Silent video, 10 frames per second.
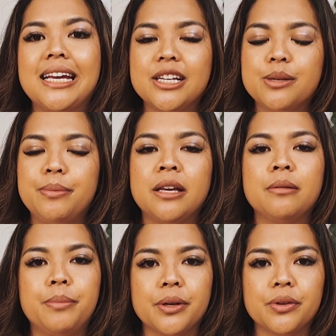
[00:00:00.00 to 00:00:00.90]
it is being
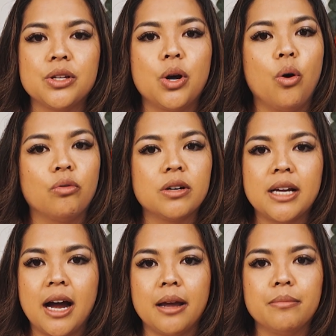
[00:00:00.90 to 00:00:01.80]
built over
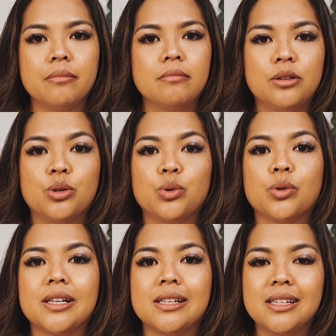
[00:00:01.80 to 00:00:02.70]
time through
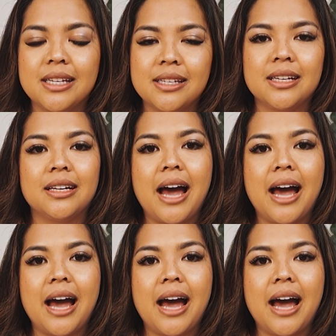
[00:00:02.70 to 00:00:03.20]
consistent